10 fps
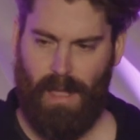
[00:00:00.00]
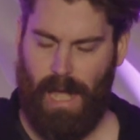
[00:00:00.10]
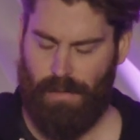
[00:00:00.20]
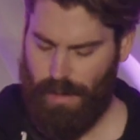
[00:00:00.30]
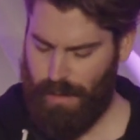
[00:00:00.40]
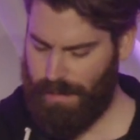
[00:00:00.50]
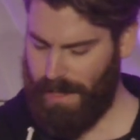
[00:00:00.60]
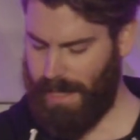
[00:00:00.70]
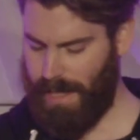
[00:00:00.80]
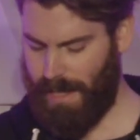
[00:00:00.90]
I bought
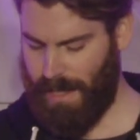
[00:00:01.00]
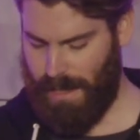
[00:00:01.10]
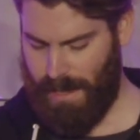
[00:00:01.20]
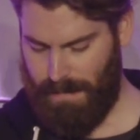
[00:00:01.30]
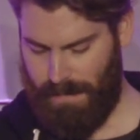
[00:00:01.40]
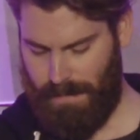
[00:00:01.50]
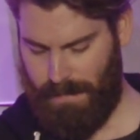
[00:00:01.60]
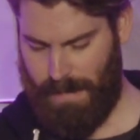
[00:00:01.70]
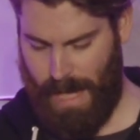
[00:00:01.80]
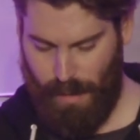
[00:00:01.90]

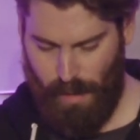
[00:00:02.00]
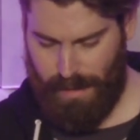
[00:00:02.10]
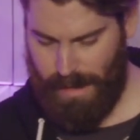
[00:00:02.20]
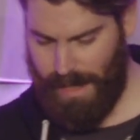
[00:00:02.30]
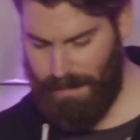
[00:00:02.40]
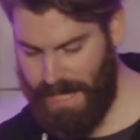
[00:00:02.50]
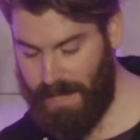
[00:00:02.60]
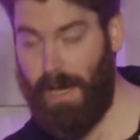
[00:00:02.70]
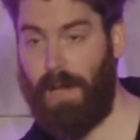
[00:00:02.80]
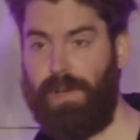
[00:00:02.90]
a piece
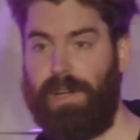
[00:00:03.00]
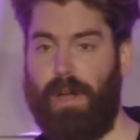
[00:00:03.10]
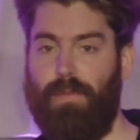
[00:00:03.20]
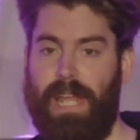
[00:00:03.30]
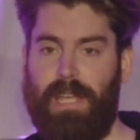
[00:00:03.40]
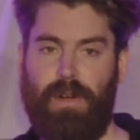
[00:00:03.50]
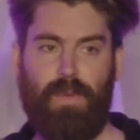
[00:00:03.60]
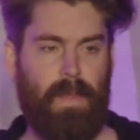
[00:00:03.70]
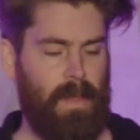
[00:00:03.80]
of hardware, a radio,